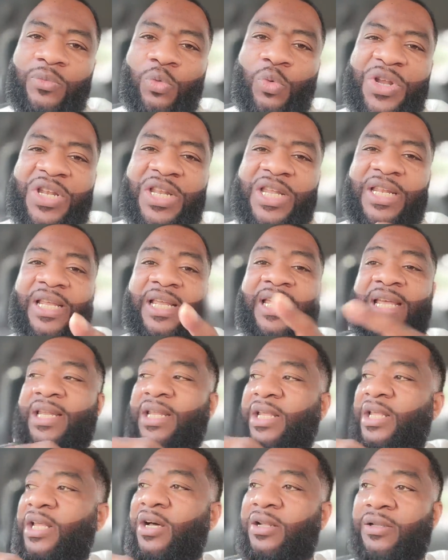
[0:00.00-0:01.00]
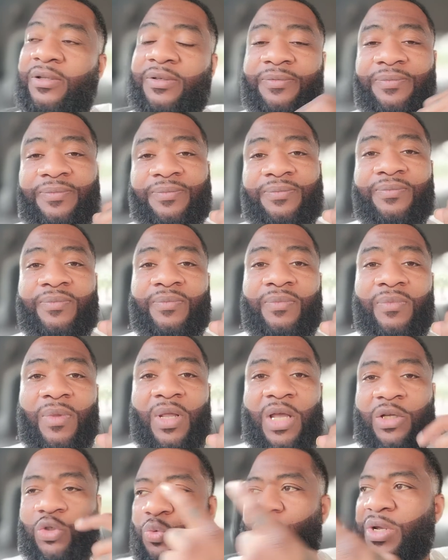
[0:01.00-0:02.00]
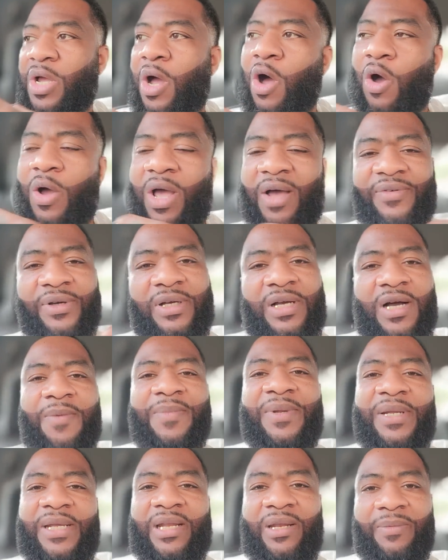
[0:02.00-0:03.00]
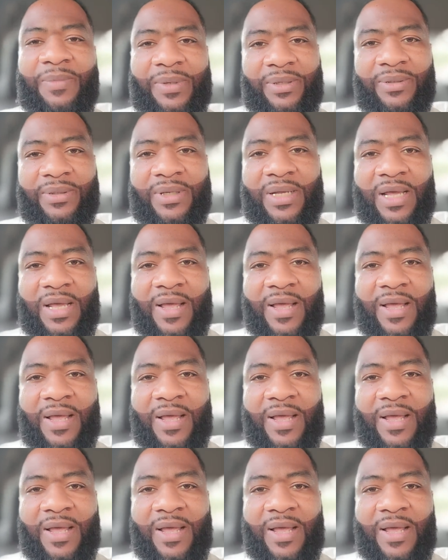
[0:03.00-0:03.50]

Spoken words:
We need to get together because we all have a common enemy.